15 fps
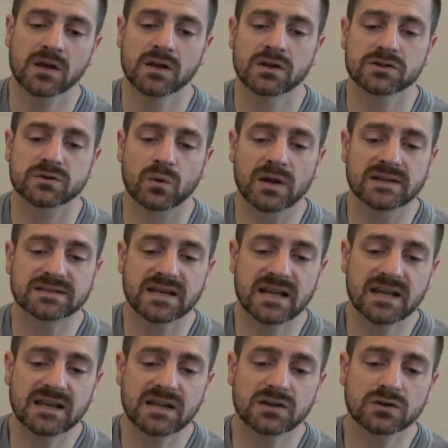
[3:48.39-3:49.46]
So a
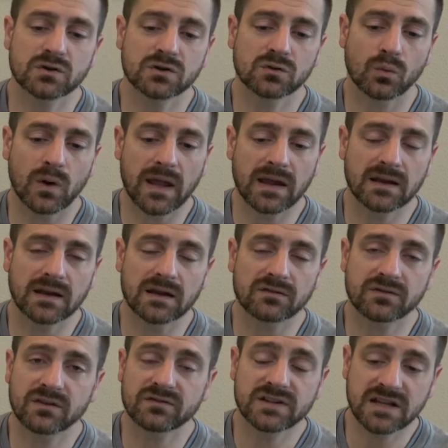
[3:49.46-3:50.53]
10 Newton weight and a
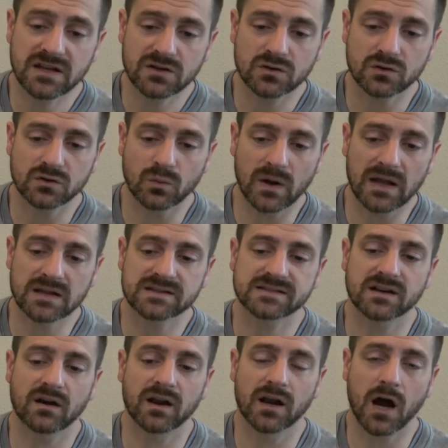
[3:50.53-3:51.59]
15 Newton weight
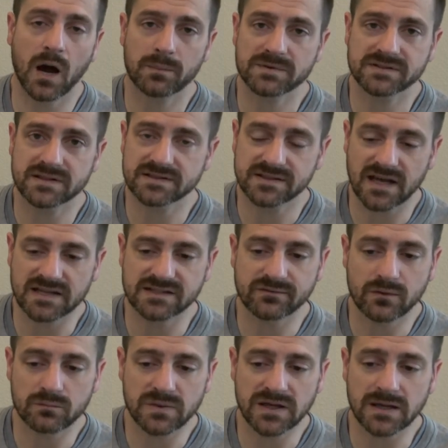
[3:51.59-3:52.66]
sit on opposite sides of
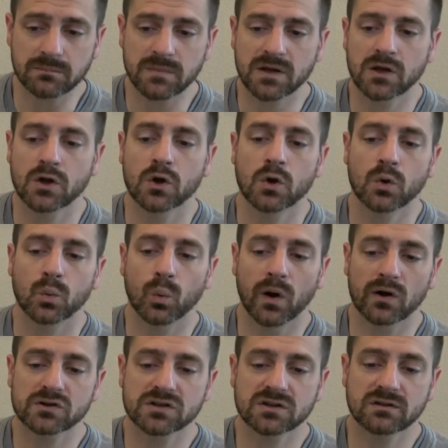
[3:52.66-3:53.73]
a beam.
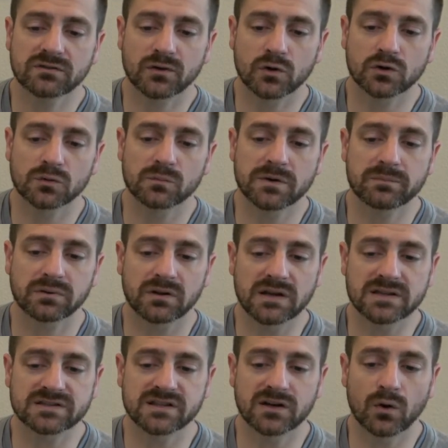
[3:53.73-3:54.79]
Where should the fulcrum be
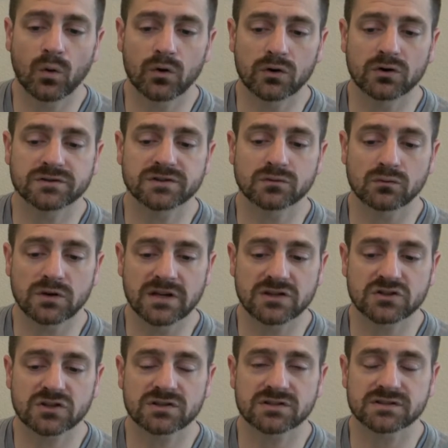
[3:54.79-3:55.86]
placed in order to
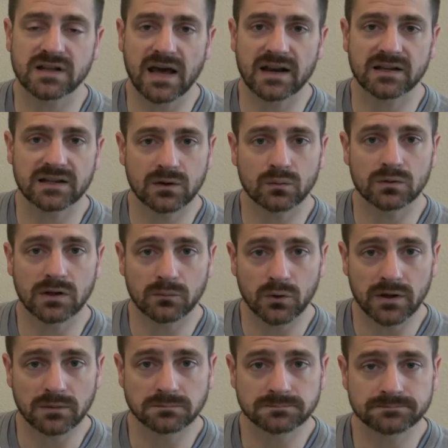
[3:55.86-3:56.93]
reach static equilibrium?